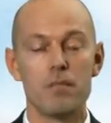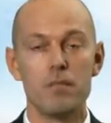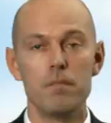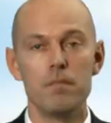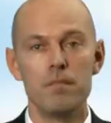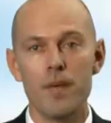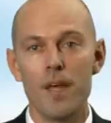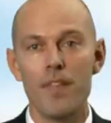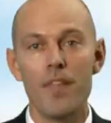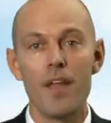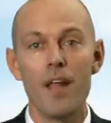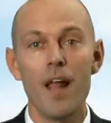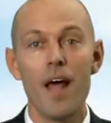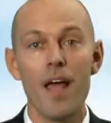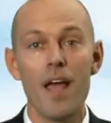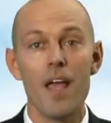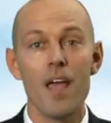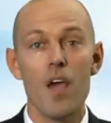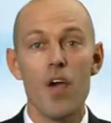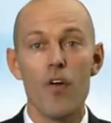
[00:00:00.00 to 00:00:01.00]
and then
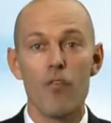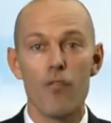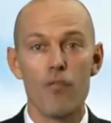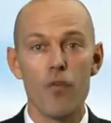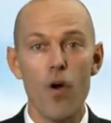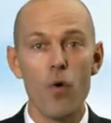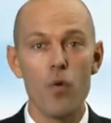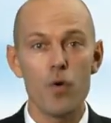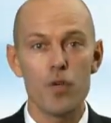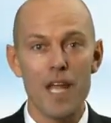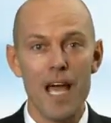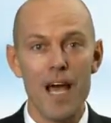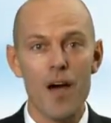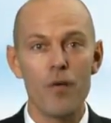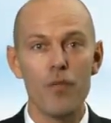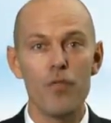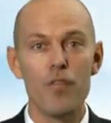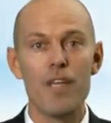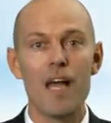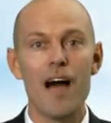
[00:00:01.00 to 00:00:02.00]
I wrote
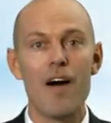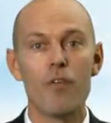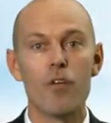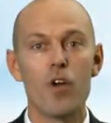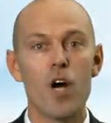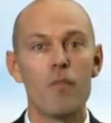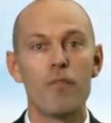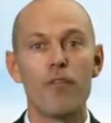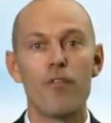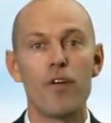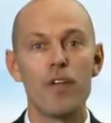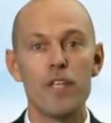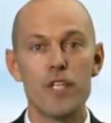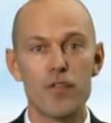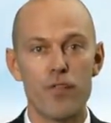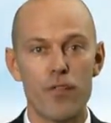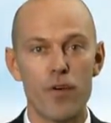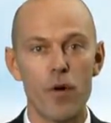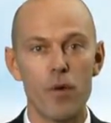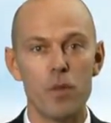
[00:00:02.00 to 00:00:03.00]
down the outcome for each
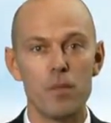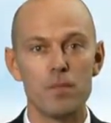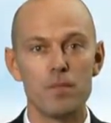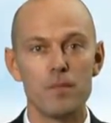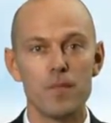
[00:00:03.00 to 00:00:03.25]
throw.